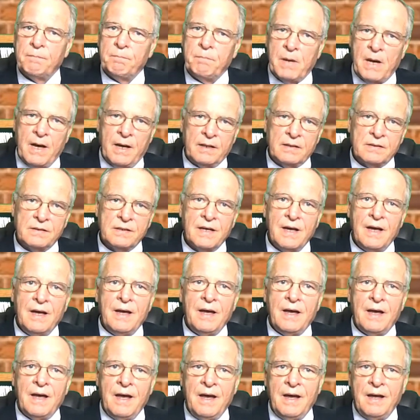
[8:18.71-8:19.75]
banks,
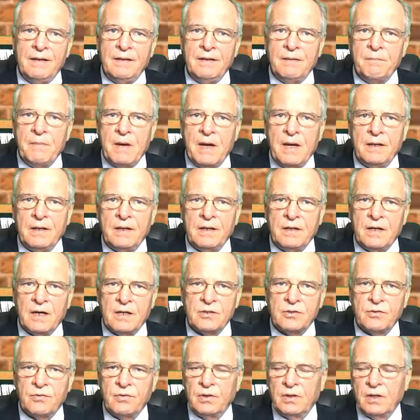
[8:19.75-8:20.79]
and the main
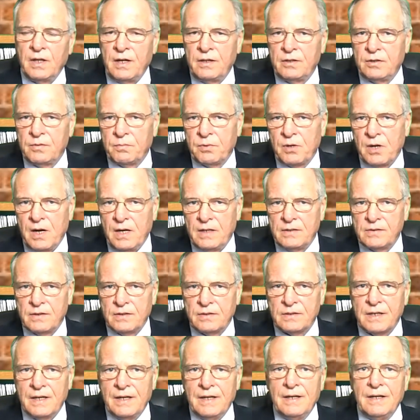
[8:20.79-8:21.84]
industrial
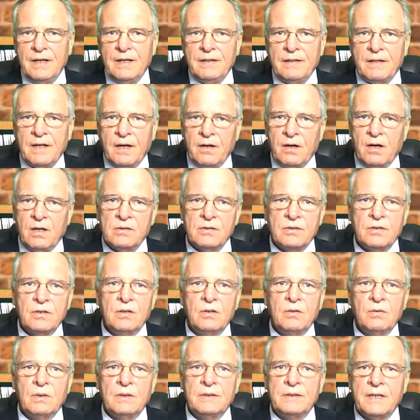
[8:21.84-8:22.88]
enterprises. They
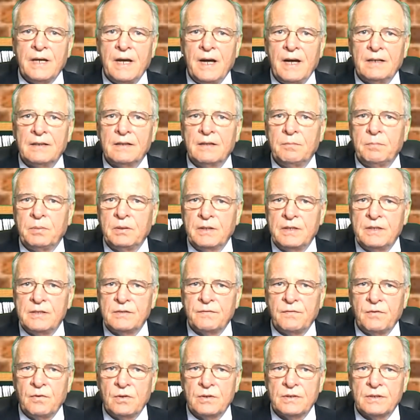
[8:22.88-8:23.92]
also attacked the police
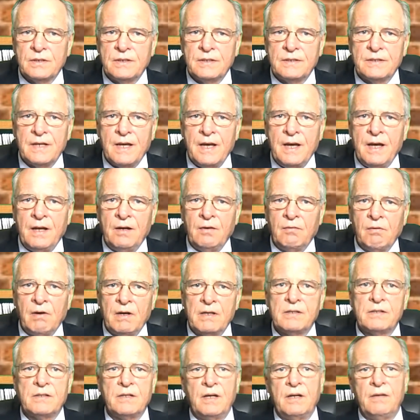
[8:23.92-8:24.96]
forces and
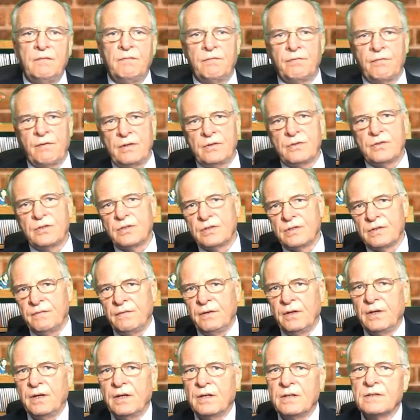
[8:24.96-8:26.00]
arrested French
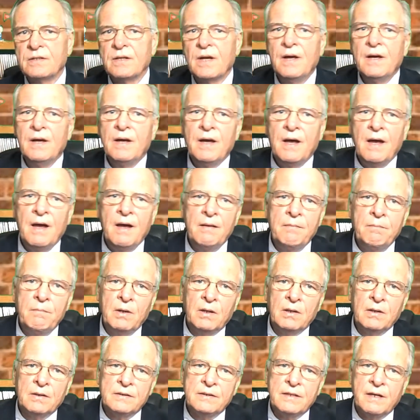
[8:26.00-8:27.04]
civilians and
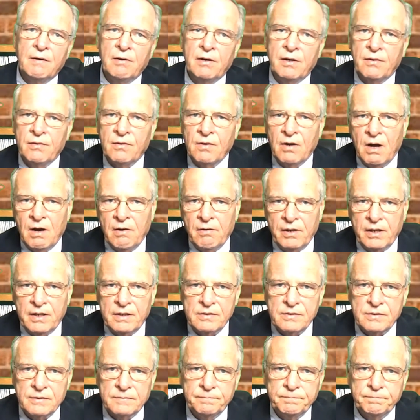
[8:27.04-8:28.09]
military
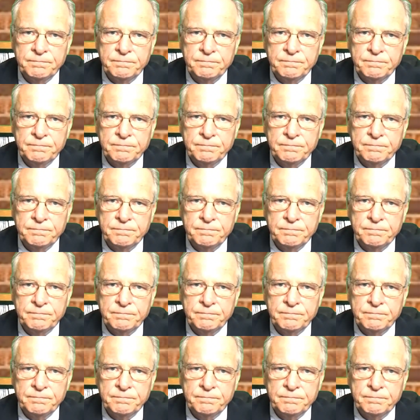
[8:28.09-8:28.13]
authorities.